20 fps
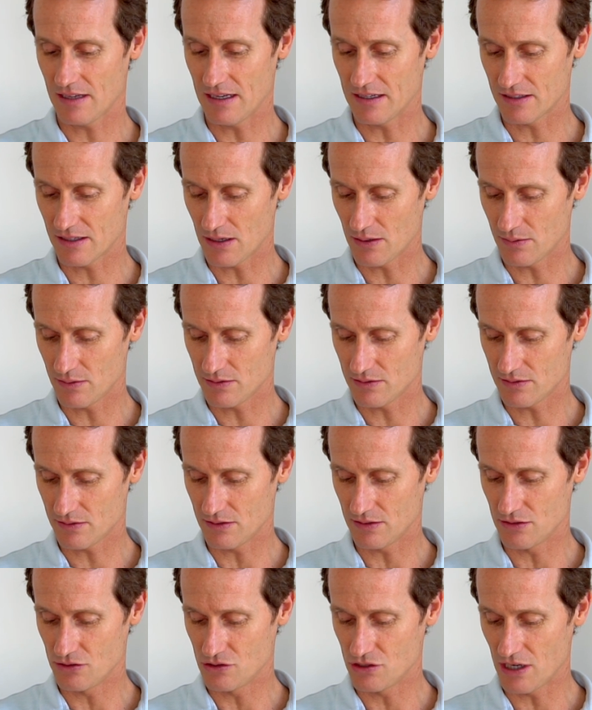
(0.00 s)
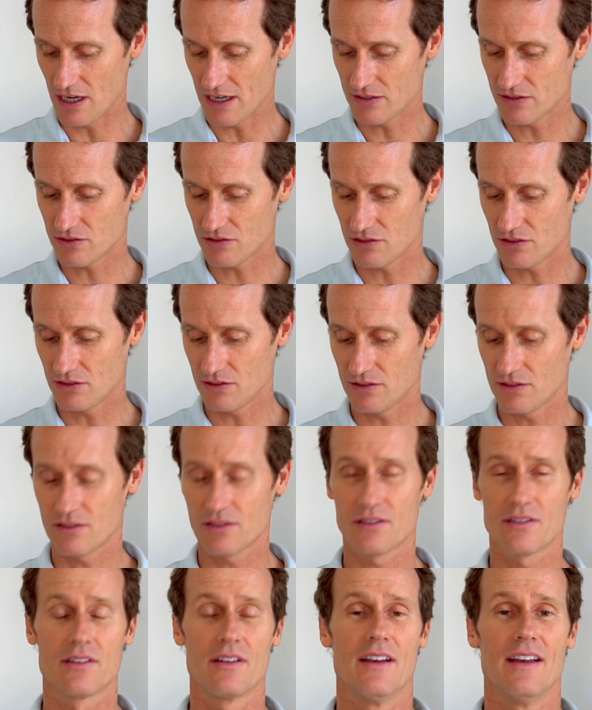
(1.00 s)
and go into the
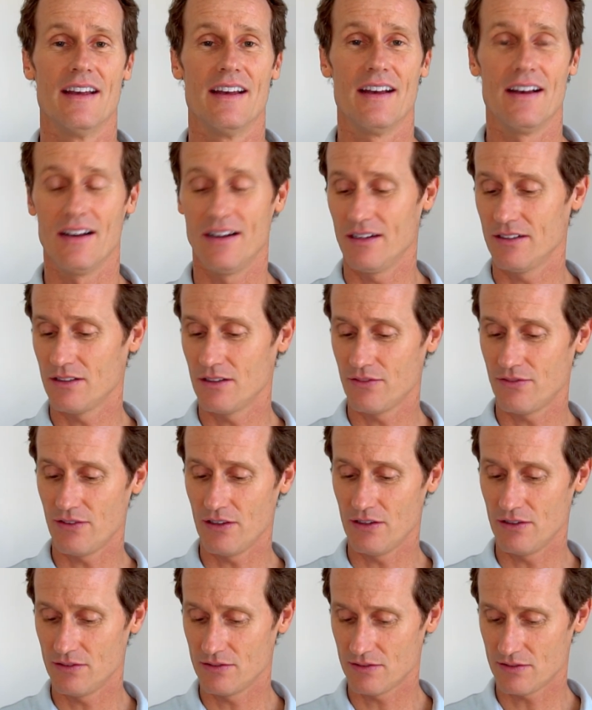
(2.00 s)
gestures on your phone.